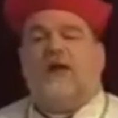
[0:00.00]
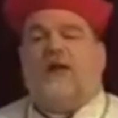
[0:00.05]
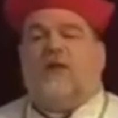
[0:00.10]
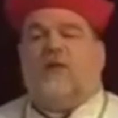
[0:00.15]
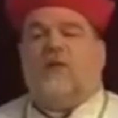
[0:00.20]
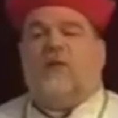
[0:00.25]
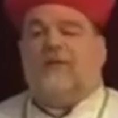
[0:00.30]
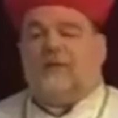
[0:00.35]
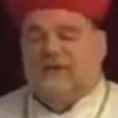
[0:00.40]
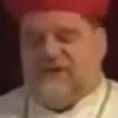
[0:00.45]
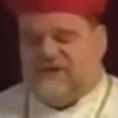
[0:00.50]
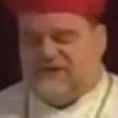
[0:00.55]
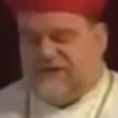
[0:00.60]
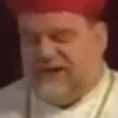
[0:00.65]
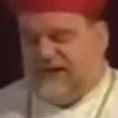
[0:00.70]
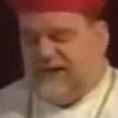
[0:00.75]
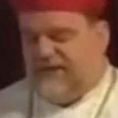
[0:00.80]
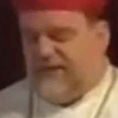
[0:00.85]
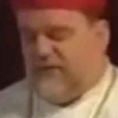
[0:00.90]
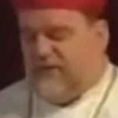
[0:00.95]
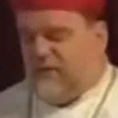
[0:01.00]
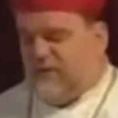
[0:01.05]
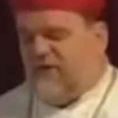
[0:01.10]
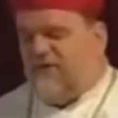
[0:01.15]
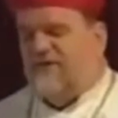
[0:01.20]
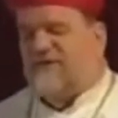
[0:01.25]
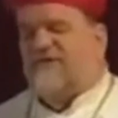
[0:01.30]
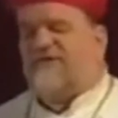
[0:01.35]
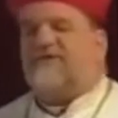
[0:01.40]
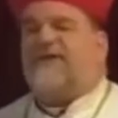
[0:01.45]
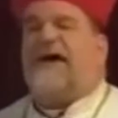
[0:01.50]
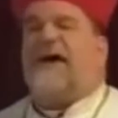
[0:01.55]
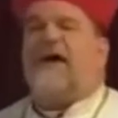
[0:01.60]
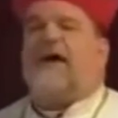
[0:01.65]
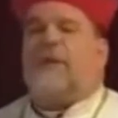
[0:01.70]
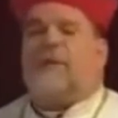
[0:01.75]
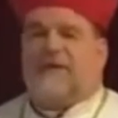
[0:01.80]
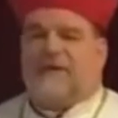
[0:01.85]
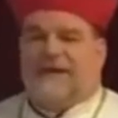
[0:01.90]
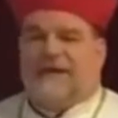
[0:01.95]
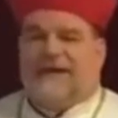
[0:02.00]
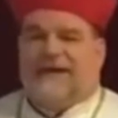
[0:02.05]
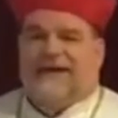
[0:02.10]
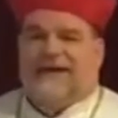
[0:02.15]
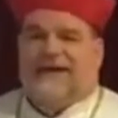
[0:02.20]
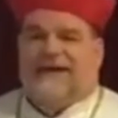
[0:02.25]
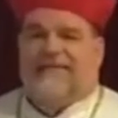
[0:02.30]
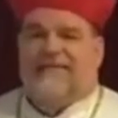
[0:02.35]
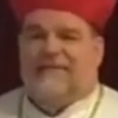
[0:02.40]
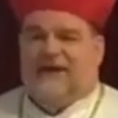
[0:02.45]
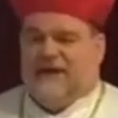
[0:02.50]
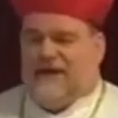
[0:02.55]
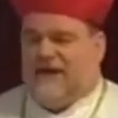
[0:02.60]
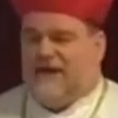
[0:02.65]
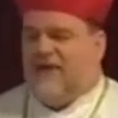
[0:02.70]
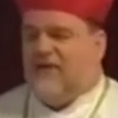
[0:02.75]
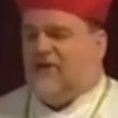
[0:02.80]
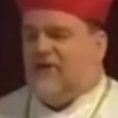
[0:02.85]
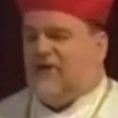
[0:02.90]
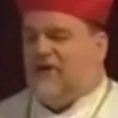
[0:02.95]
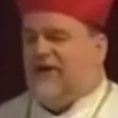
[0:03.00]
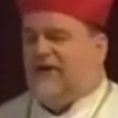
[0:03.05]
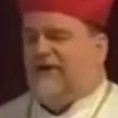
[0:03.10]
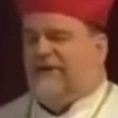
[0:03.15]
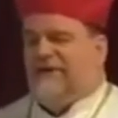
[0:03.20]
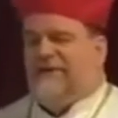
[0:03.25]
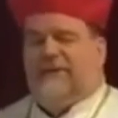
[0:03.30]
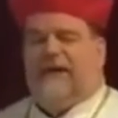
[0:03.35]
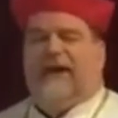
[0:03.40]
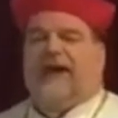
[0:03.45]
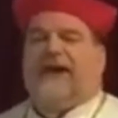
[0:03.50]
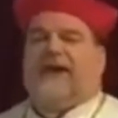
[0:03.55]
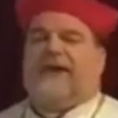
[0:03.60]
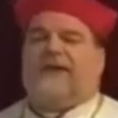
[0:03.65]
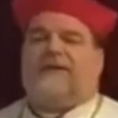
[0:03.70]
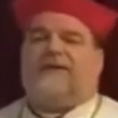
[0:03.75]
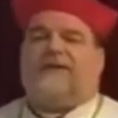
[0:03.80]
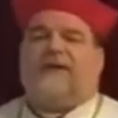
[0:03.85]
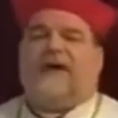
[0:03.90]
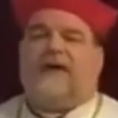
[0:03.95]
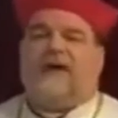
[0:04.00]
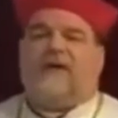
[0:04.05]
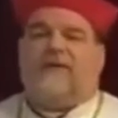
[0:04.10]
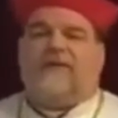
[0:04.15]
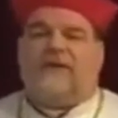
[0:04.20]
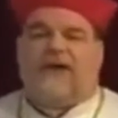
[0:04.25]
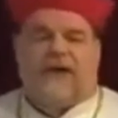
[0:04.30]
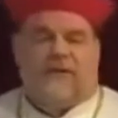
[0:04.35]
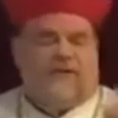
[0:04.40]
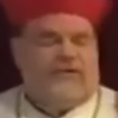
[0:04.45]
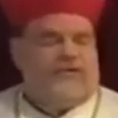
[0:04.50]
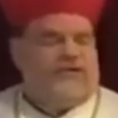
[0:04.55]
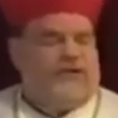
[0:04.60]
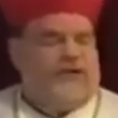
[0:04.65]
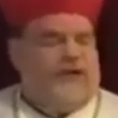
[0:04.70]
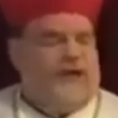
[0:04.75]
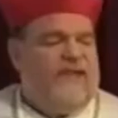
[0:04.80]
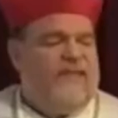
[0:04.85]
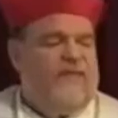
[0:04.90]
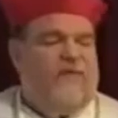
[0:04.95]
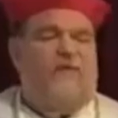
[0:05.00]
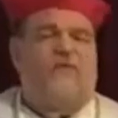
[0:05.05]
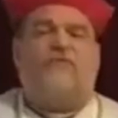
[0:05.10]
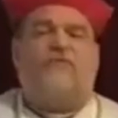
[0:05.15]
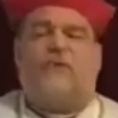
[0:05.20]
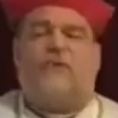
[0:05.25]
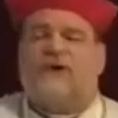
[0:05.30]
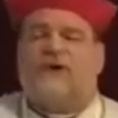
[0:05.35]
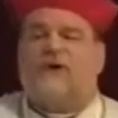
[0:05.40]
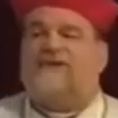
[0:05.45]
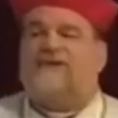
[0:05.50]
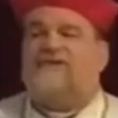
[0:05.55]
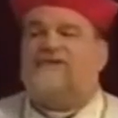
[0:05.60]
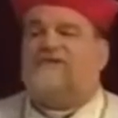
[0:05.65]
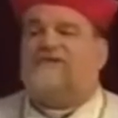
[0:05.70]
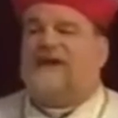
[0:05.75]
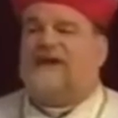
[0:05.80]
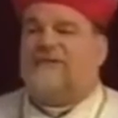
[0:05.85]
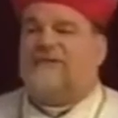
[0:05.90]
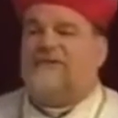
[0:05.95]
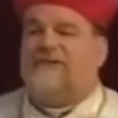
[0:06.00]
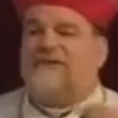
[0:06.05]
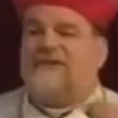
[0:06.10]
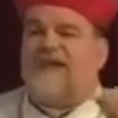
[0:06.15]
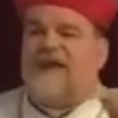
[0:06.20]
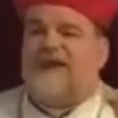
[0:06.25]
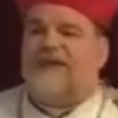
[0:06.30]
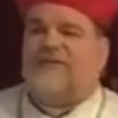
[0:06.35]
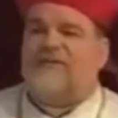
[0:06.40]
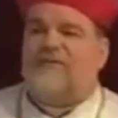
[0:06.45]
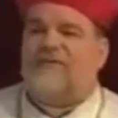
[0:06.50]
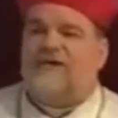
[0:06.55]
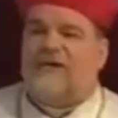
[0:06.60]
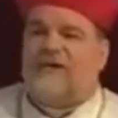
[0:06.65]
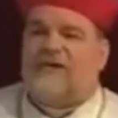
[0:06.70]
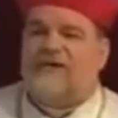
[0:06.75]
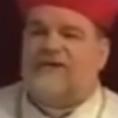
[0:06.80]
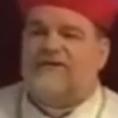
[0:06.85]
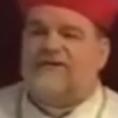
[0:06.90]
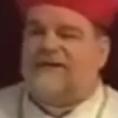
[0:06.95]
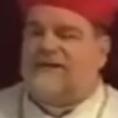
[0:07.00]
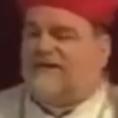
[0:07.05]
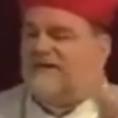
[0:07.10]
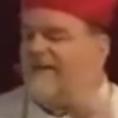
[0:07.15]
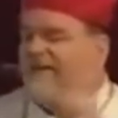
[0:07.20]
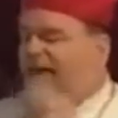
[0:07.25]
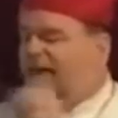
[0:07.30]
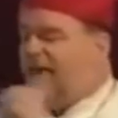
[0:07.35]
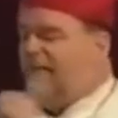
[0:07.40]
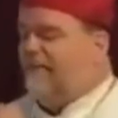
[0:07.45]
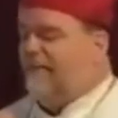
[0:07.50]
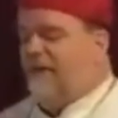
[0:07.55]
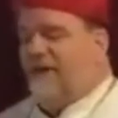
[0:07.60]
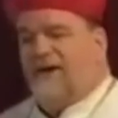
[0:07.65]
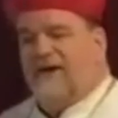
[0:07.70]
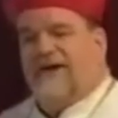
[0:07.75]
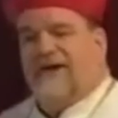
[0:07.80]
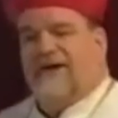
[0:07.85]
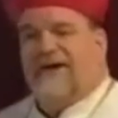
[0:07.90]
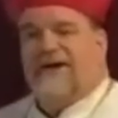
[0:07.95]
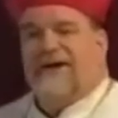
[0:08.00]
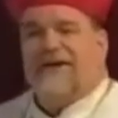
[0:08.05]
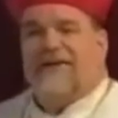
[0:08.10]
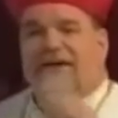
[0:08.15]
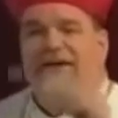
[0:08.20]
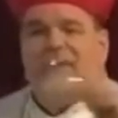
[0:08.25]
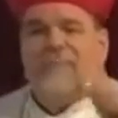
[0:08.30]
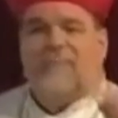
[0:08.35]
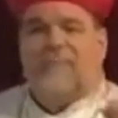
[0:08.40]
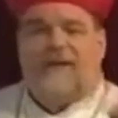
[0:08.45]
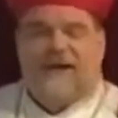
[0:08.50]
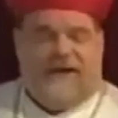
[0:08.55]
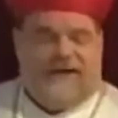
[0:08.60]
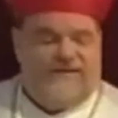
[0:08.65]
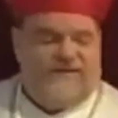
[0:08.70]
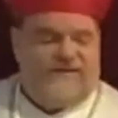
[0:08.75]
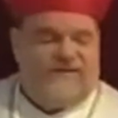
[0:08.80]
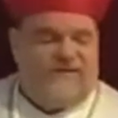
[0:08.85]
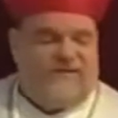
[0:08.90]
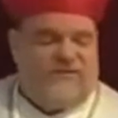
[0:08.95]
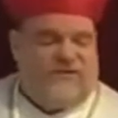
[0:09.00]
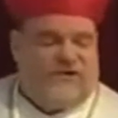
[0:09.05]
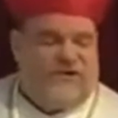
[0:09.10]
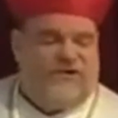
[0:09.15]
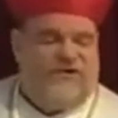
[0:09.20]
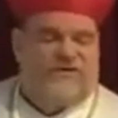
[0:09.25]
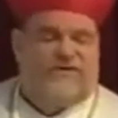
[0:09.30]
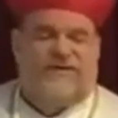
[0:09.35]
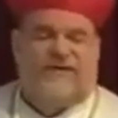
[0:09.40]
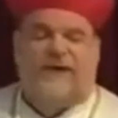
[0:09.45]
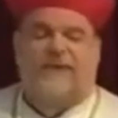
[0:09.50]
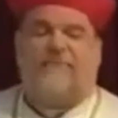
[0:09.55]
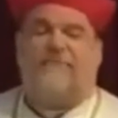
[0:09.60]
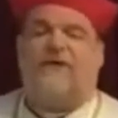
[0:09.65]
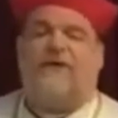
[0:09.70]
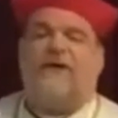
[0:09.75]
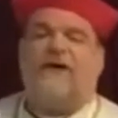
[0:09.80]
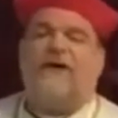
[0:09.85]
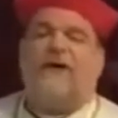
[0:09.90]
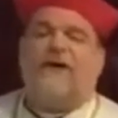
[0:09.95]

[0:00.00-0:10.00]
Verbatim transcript: when they were saying the words of the sacrament, if any ordinary man can tell they were saying those words, they were saying the words that are in that book, and they were pronouncing the words in that book,